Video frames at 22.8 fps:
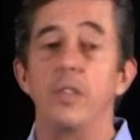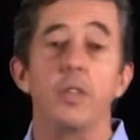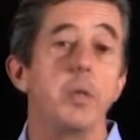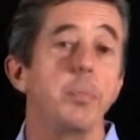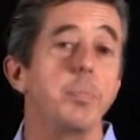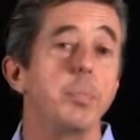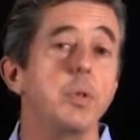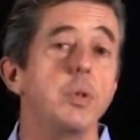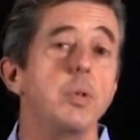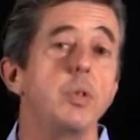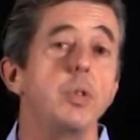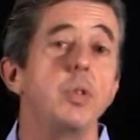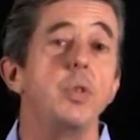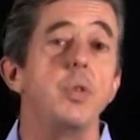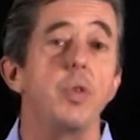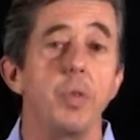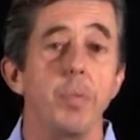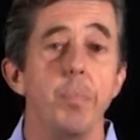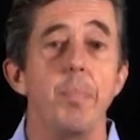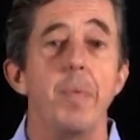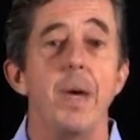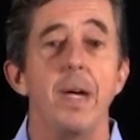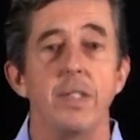in the
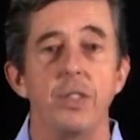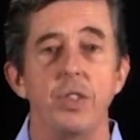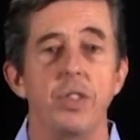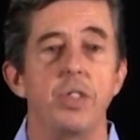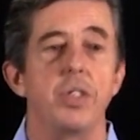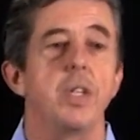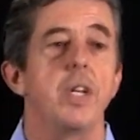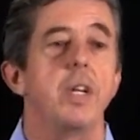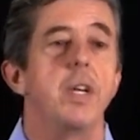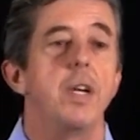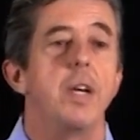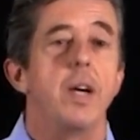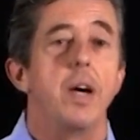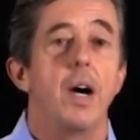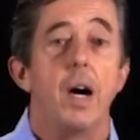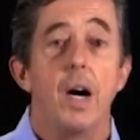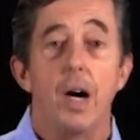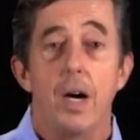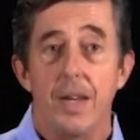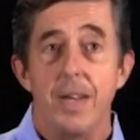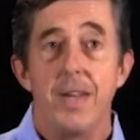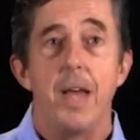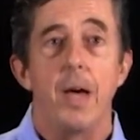Bluetooth mesh
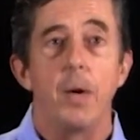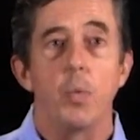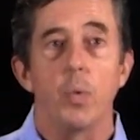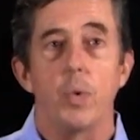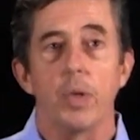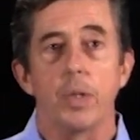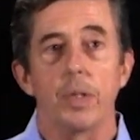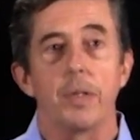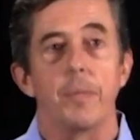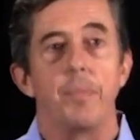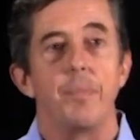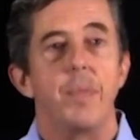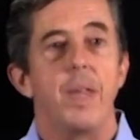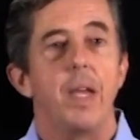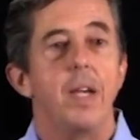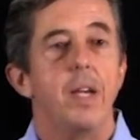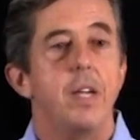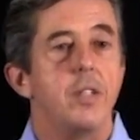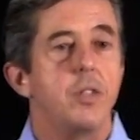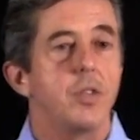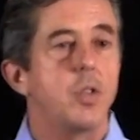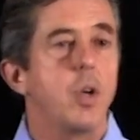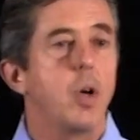network.
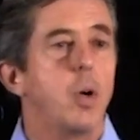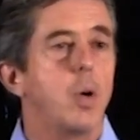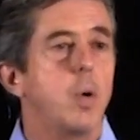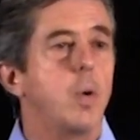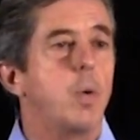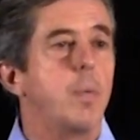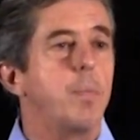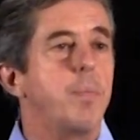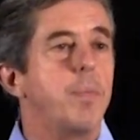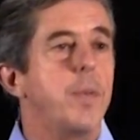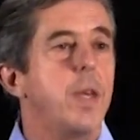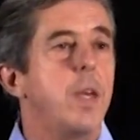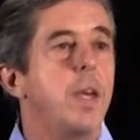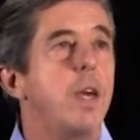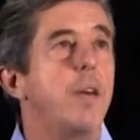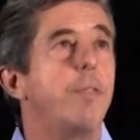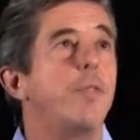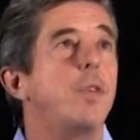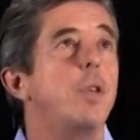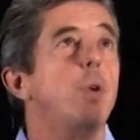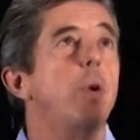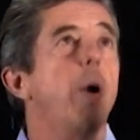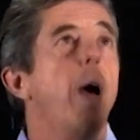So
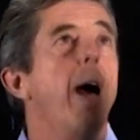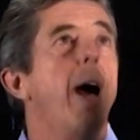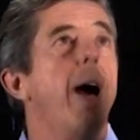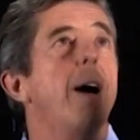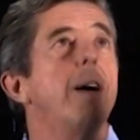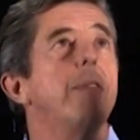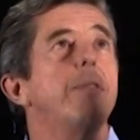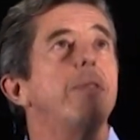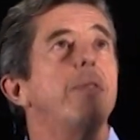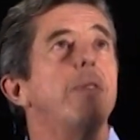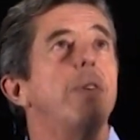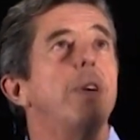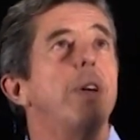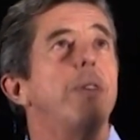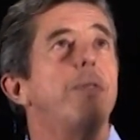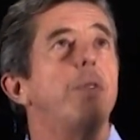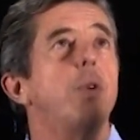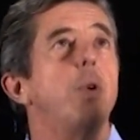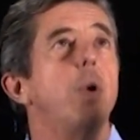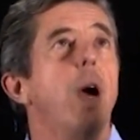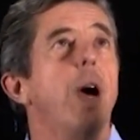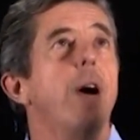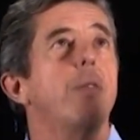if you have
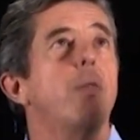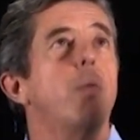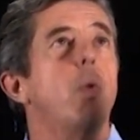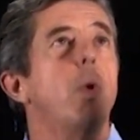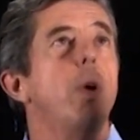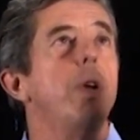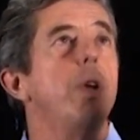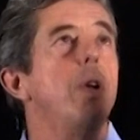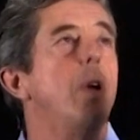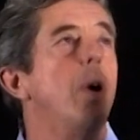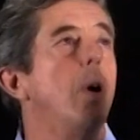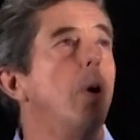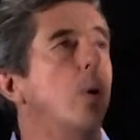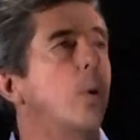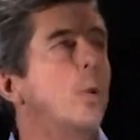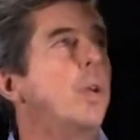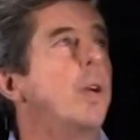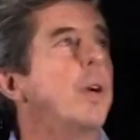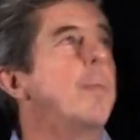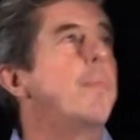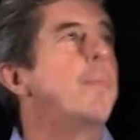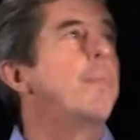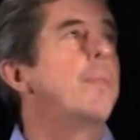one
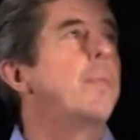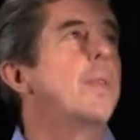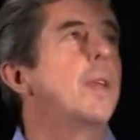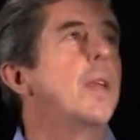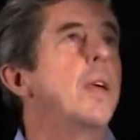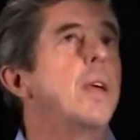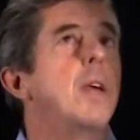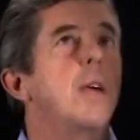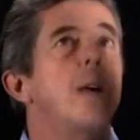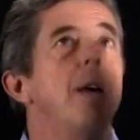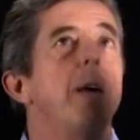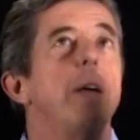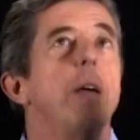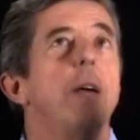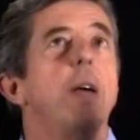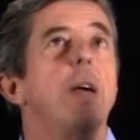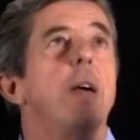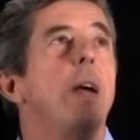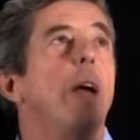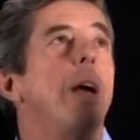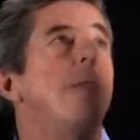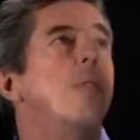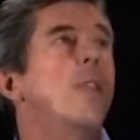node
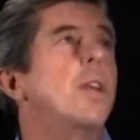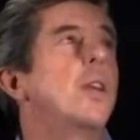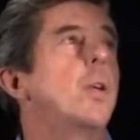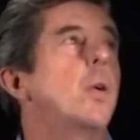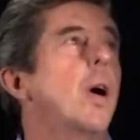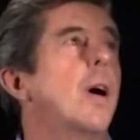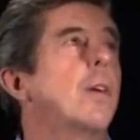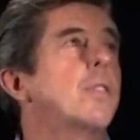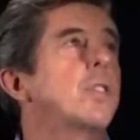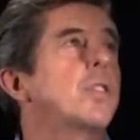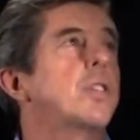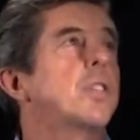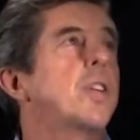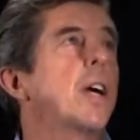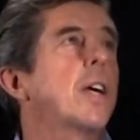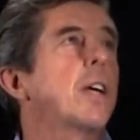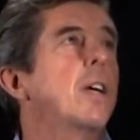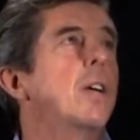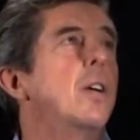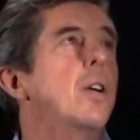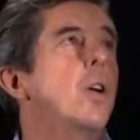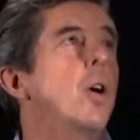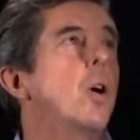and then you have a
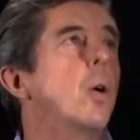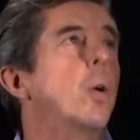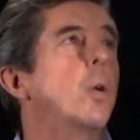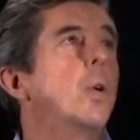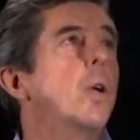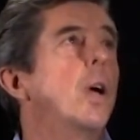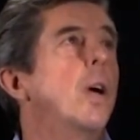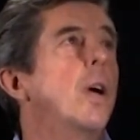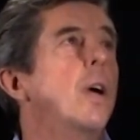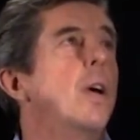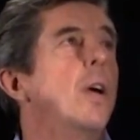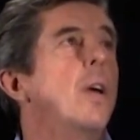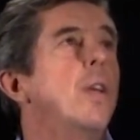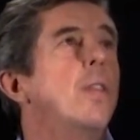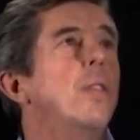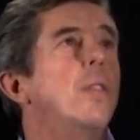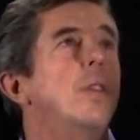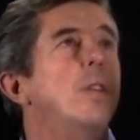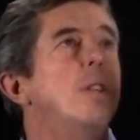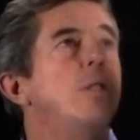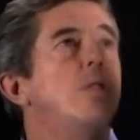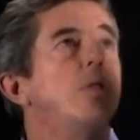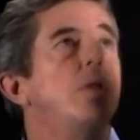second node,
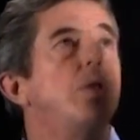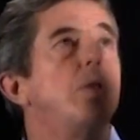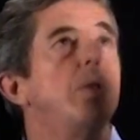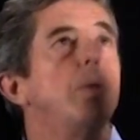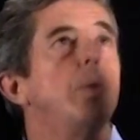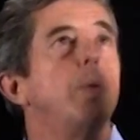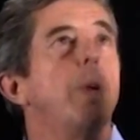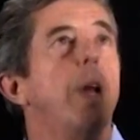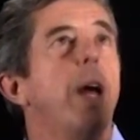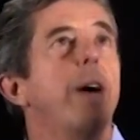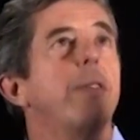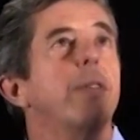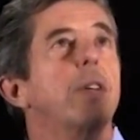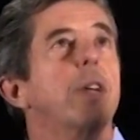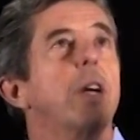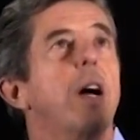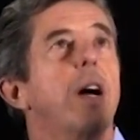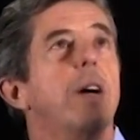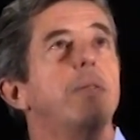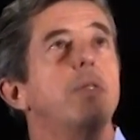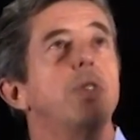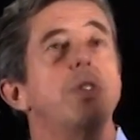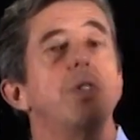these two would have a
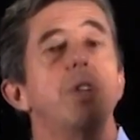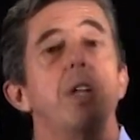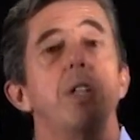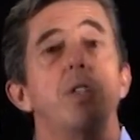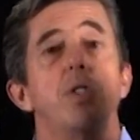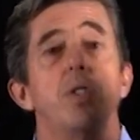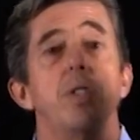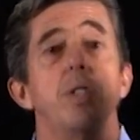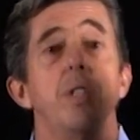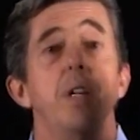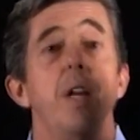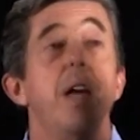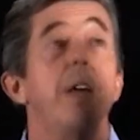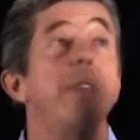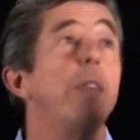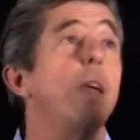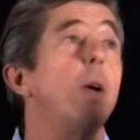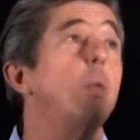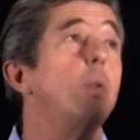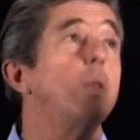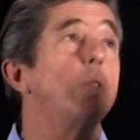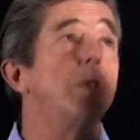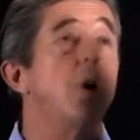conversation, and
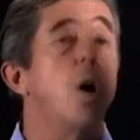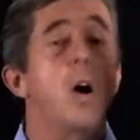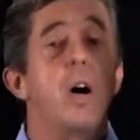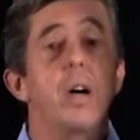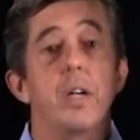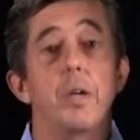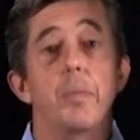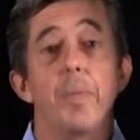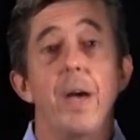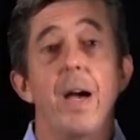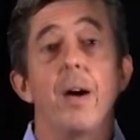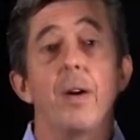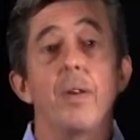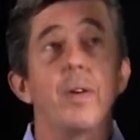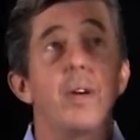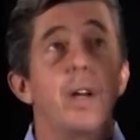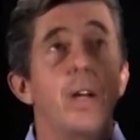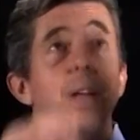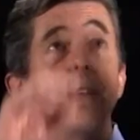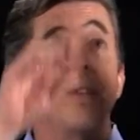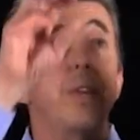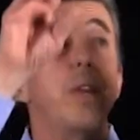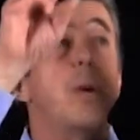they would
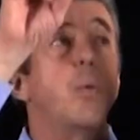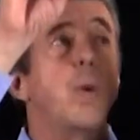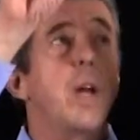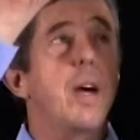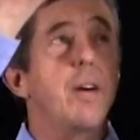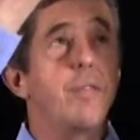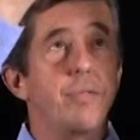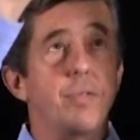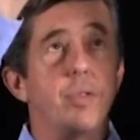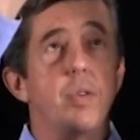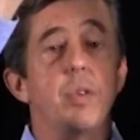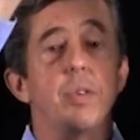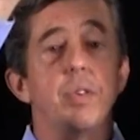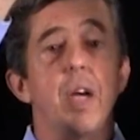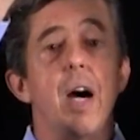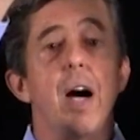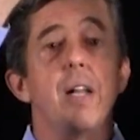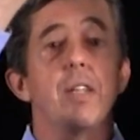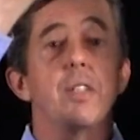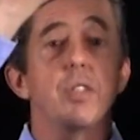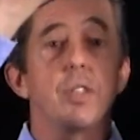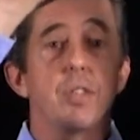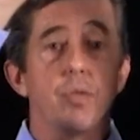have full
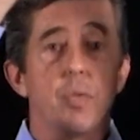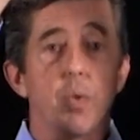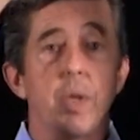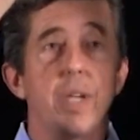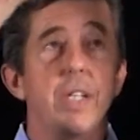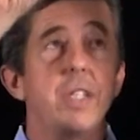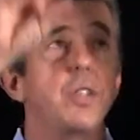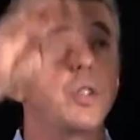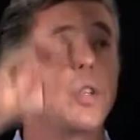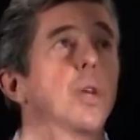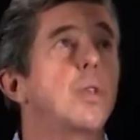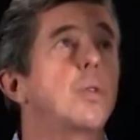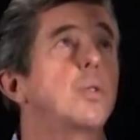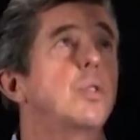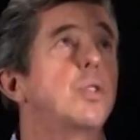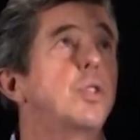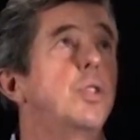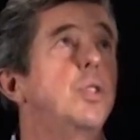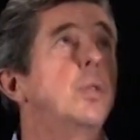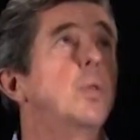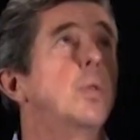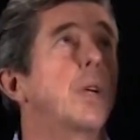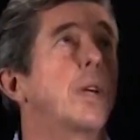knowledge of what each other is
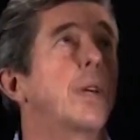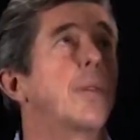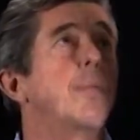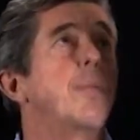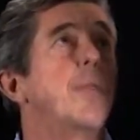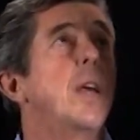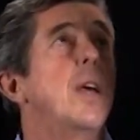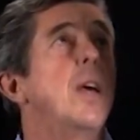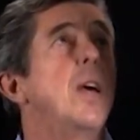doing.